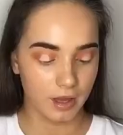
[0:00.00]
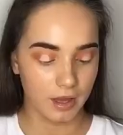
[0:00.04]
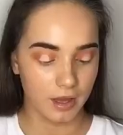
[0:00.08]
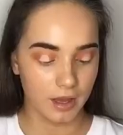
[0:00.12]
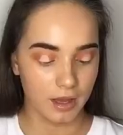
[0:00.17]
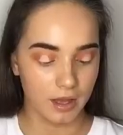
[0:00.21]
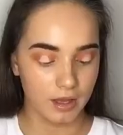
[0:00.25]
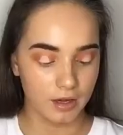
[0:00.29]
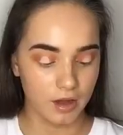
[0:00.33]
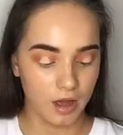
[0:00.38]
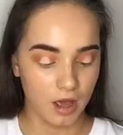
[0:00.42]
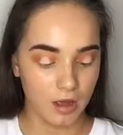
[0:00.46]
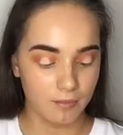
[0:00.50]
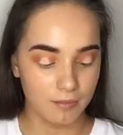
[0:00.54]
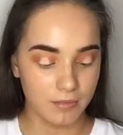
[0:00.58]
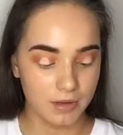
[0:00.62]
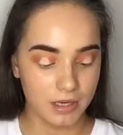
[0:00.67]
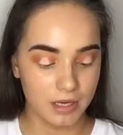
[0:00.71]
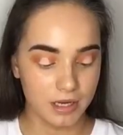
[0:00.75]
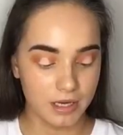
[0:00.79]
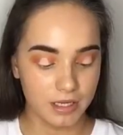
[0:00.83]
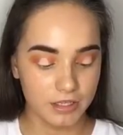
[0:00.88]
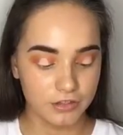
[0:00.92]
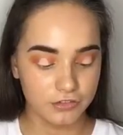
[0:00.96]
and I'm
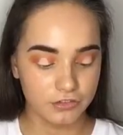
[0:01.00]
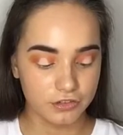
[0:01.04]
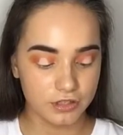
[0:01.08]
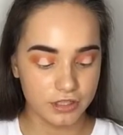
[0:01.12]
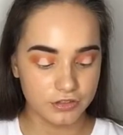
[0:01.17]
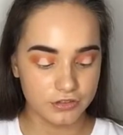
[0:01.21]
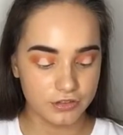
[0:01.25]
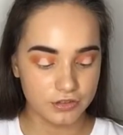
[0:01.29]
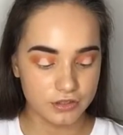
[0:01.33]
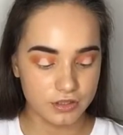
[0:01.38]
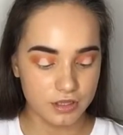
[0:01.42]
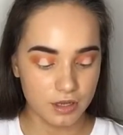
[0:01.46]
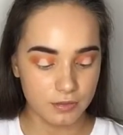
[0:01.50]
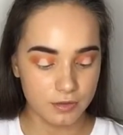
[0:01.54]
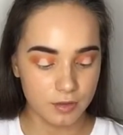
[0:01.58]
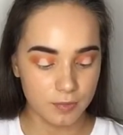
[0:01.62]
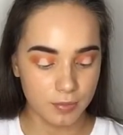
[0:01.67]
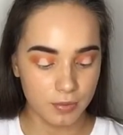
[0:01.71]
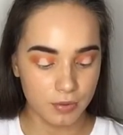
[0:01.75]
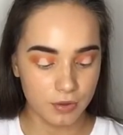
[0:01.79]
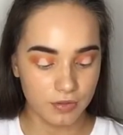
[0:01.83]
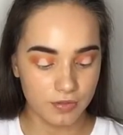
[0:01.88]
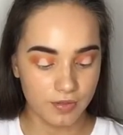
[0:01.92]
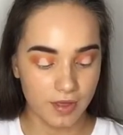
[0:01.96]
literally just going to
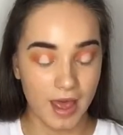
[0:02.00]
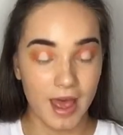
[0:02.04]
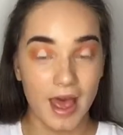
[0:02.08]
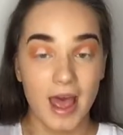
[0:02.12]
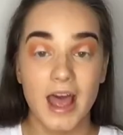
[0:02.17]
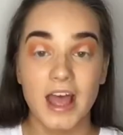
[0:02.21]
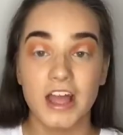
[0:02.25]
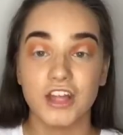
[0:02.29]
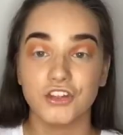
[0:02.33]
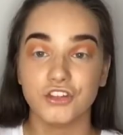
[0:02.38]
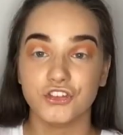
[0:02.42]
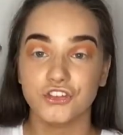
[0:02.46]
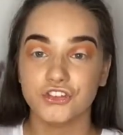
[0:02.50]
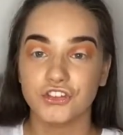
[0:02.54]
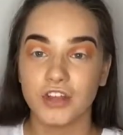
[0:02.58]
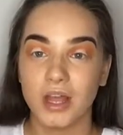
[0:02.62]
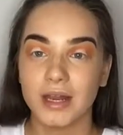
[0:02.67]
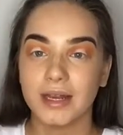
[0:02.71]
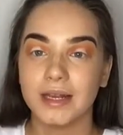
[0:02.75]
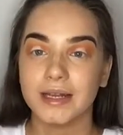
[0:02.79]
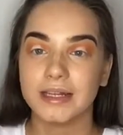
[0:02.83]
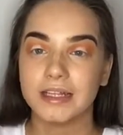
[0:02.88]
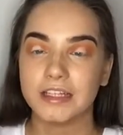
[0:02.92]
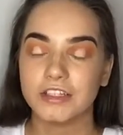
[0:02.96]
put that
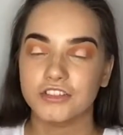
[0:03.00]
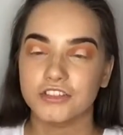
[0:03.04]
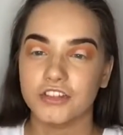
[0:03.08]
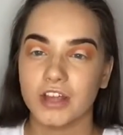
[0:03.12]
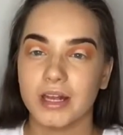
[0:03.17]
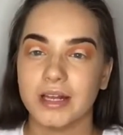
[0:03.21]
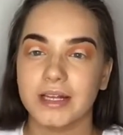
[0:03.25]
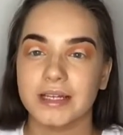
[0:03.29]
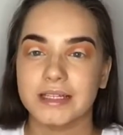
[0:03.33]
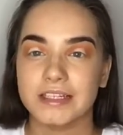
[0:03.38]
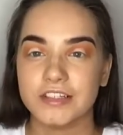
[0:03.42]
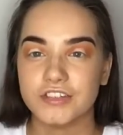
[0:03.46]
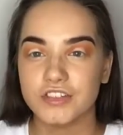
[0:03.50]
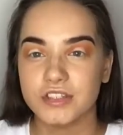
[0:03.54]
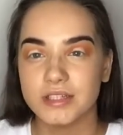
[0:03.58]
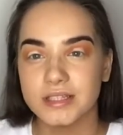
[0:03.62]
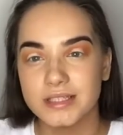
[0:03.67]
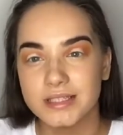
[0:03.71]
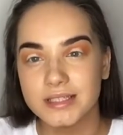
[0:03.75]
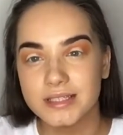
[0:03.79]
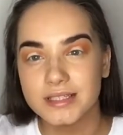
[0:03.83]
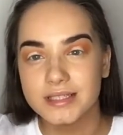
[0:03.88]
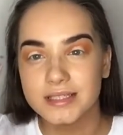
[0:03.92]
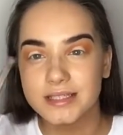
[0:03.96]
gently, just
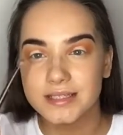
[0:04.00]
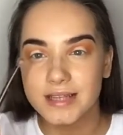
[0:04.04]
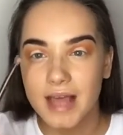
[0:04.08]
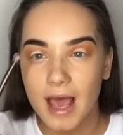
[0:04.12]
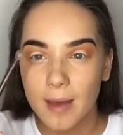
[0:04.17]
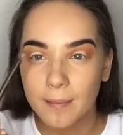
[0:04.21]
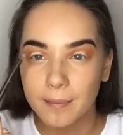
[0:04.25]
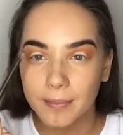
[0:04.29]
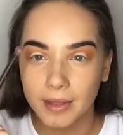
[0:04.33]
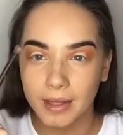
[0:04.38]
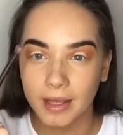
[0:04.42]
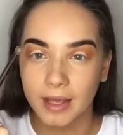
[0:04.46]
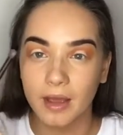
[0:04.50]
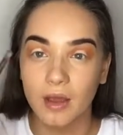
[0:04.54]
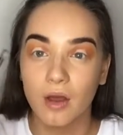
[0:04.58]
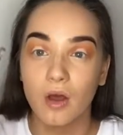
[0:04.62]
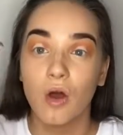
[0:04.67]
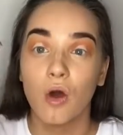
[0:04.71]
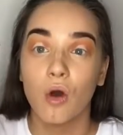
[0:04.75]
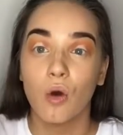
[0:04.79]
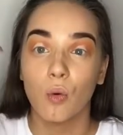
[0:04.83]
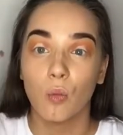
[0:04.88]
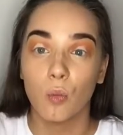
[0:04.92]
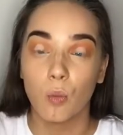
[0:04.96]
dab it
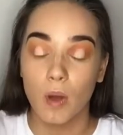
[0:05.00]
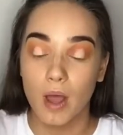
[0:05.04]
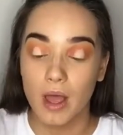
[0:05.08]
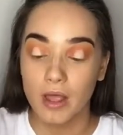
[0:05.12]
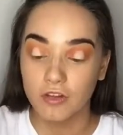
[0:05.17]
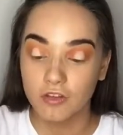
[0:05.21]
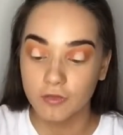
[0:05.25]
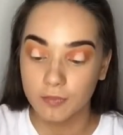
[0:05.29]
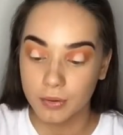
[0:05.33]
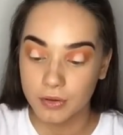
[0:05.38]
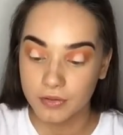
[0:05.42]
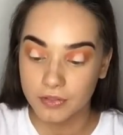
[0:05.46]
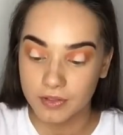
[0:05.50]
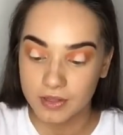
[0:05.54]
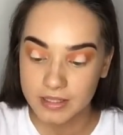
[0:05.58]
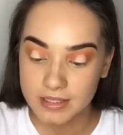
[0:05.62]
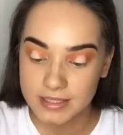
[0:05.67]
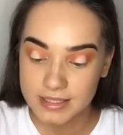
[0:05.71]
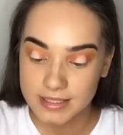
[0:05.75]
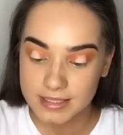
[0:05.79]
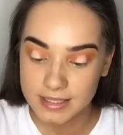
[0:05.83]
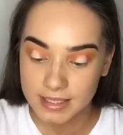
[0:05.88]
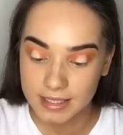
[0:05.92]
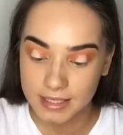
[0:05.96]
where you put the
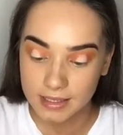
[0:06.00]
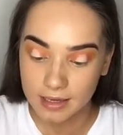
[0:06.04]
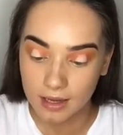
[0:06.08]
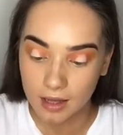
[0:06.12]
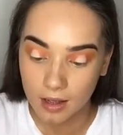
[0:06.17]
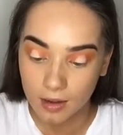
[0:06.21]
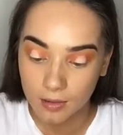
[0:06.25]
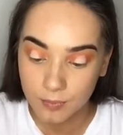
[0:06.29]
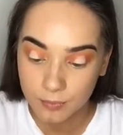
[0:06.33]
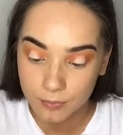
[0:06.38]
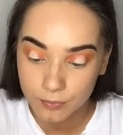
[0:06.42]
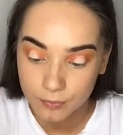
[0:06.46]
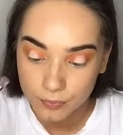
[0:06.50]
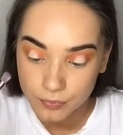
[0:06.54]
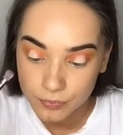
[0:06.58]
concealer,